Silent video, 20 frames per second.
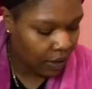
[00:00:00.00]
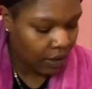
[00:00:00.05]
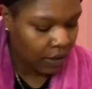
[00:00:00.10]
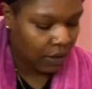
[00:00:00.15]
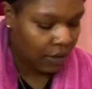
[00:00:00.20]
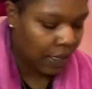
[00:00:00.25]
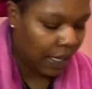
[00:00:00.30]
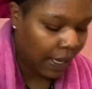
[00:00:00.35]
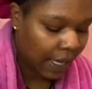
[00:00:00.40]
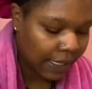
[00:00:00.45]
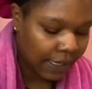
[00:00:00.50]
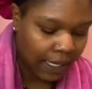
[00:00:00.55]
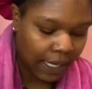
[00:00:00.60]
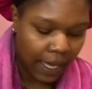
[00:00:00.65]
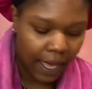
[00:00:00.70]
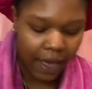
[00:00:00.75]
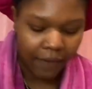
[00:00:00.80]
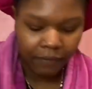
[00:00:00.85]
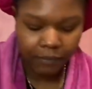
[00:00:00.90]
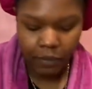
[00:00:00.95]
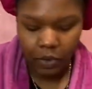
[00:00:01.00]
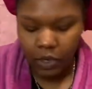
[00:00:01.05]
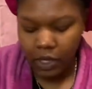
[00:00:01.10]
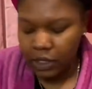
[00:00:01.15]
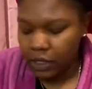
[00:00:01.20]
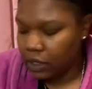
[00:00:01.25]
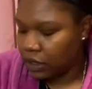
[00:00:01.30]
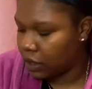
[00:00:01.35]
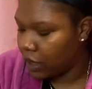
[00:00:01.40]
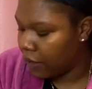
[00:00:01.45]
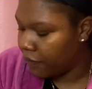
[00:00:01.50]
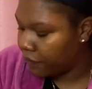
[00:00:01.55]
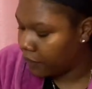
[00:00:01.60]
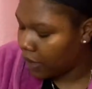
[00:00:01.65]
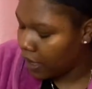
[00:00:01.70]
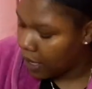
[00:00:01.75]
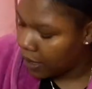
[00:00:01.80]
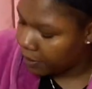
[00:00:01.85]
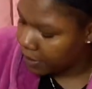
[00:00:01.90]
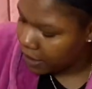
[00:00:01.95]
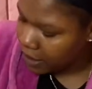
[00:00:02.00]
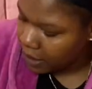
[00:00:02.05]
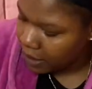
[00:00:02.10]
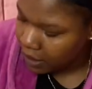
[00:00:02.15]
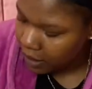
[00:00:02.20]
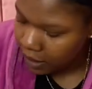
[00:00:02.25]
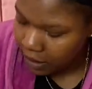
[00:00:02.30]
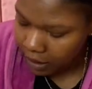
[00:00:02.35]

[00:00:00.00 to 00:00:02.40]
Like I said, I have more stuff coming.